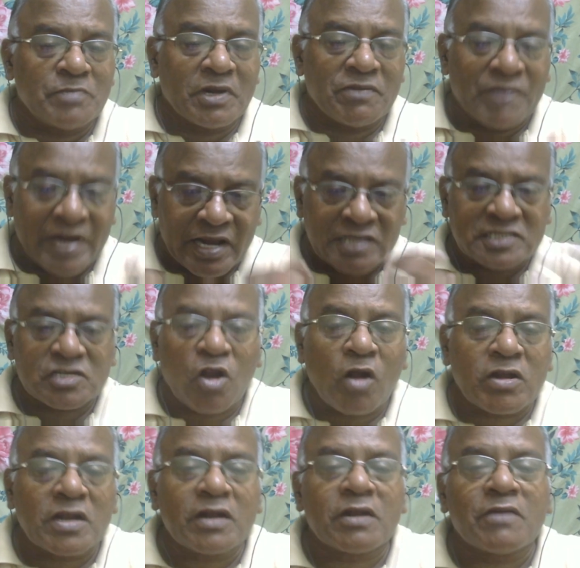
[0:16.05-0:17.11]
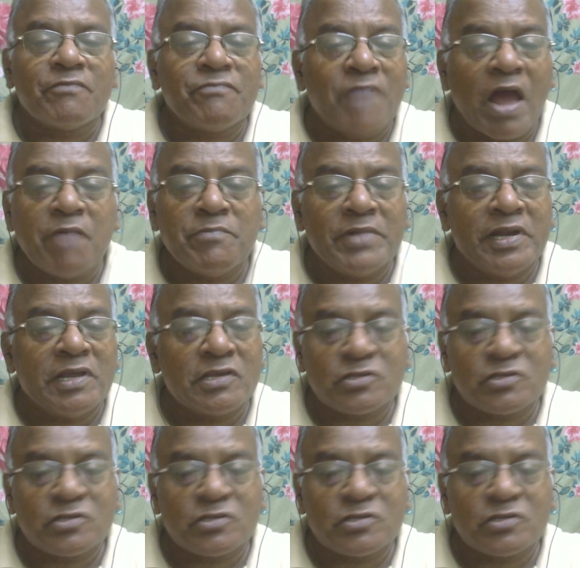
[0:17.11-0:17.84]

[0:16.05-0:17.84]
but when I started family,